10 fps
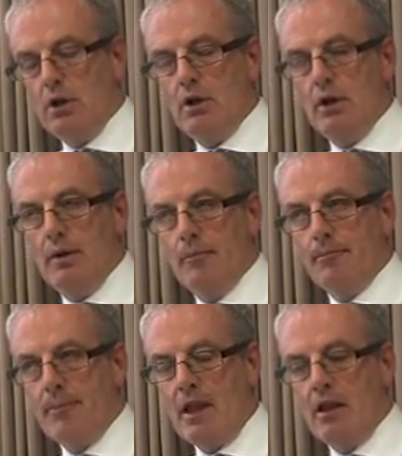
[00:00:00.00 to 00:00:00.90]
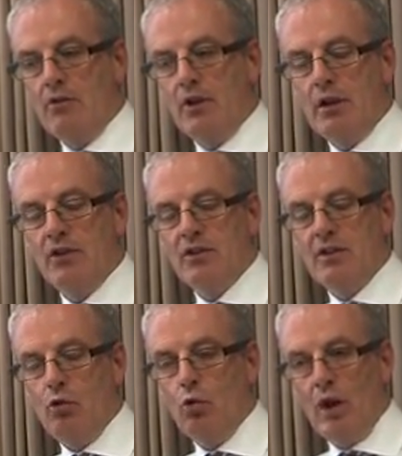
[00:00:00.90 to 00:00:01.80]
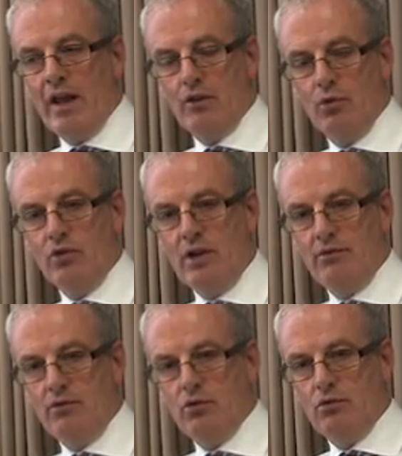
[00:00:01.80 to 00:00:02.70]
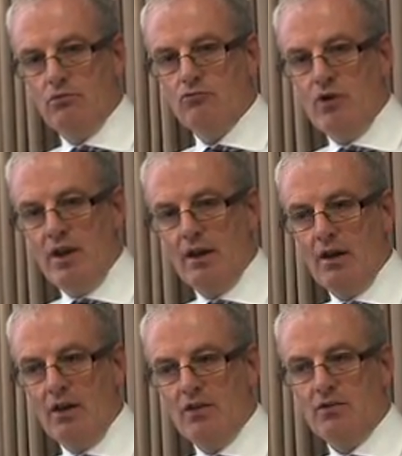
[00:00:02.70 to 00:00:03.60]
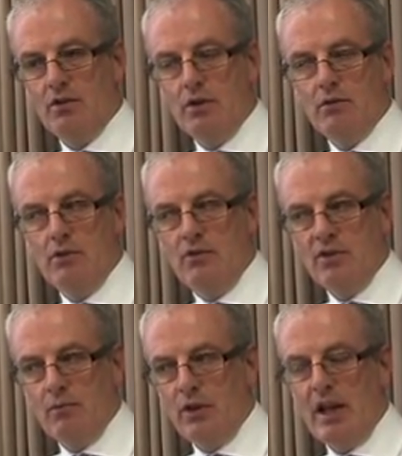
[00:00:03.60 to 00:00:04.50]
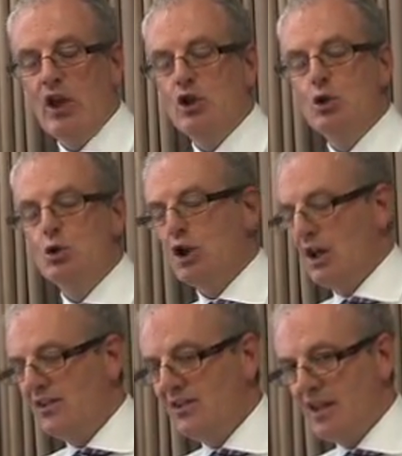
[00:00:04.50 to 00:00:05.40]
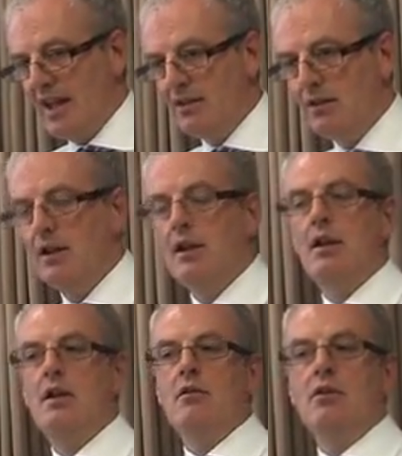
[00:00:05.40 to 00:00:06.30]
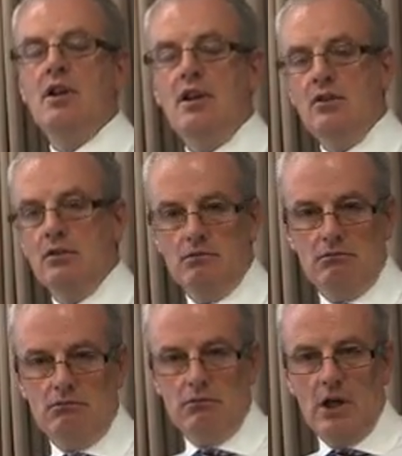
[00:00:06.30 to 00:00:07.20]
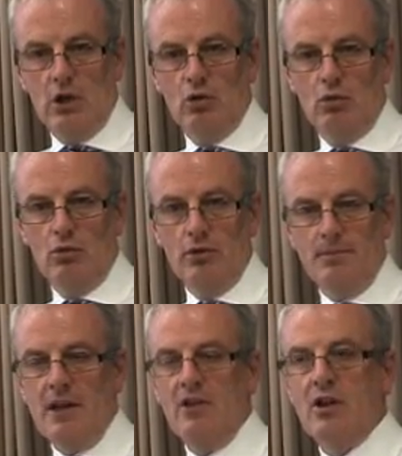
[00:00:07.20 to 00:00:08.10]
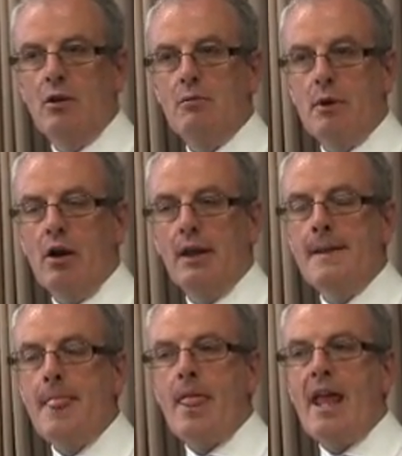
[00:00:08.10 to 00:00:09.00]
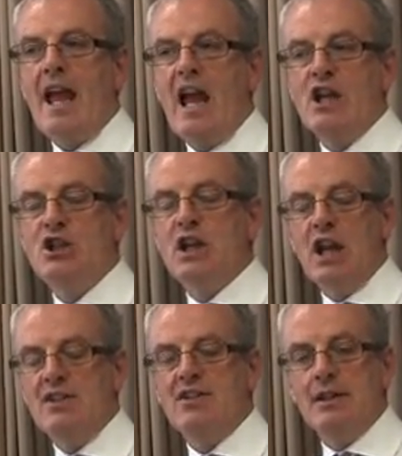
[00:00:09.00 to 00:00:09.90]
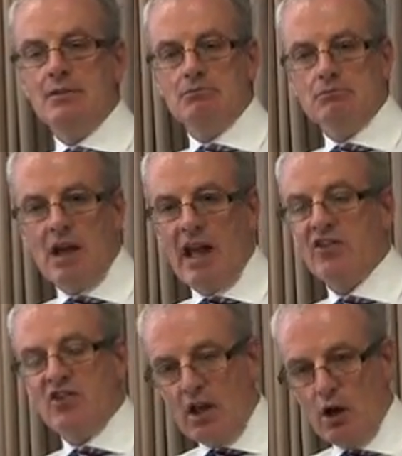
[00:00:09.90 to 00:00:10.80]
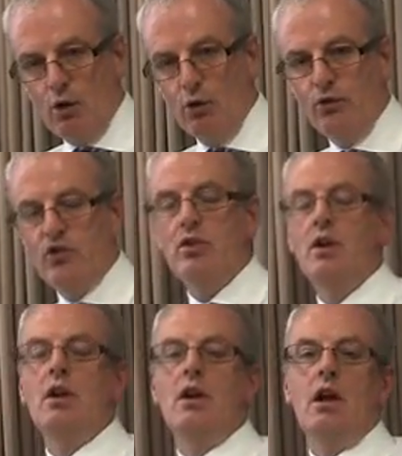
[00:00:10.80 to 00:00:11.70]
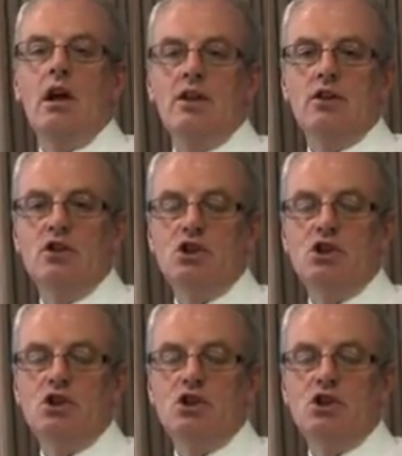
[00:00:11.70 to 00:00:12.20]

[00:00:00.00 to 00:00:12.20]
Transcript: And I think as all adults have to realise that if something unusual is said, but it isn't ignored. And it's only by educating ourselves and